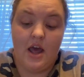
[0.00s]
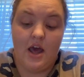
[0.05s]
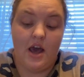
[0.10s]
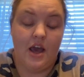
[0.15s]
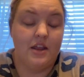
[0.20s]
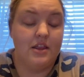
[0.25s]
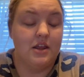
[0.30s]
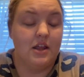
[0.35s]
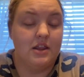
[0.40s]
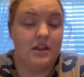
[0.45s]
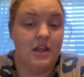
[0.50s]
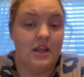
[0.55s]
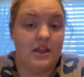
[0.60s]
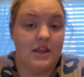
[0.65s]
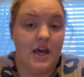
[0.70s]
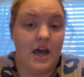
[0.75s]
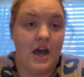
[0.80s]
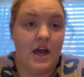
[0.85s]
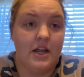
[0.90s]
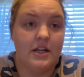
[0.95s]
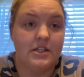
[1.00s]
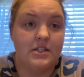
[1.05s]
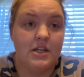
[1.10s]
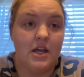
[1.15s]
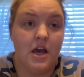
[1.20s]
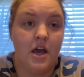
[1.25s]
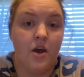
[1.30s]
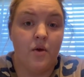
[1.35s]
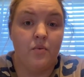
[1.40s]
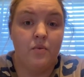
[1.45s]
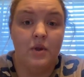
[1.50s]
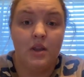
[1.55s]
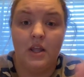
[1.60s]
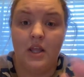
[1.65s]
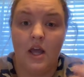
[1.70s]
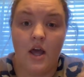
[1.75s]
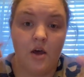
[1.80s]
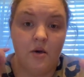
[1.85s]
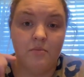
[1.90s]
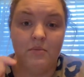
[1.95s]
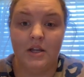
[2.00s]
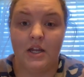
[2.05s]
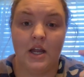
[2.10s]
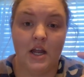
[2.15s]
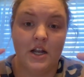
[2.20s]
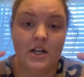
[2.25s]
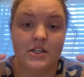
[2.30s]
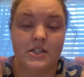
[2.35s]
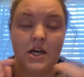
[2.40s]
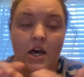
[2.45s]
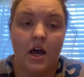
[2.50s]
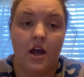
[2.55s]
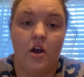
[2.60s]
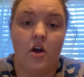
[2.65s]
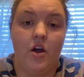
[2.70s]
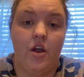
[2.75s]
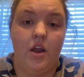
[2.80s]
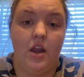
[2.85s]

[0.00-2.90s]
I thought that really helped me kind of tie